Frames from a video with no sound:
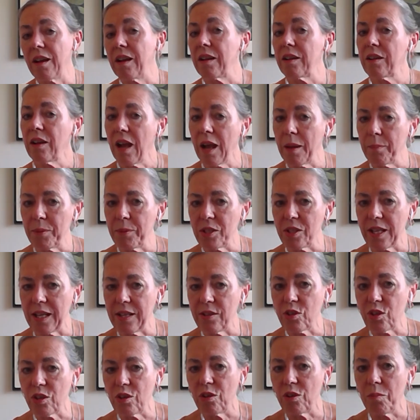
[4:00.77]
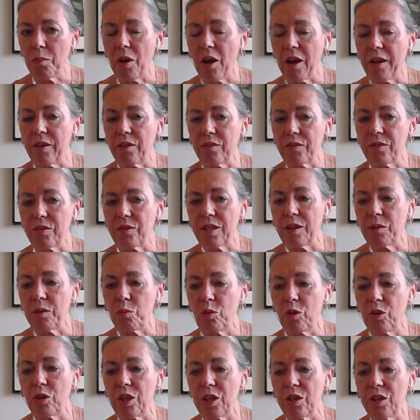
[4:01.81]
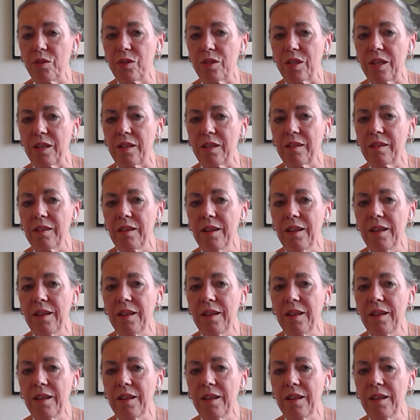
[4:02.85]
uh, computational models that we're using.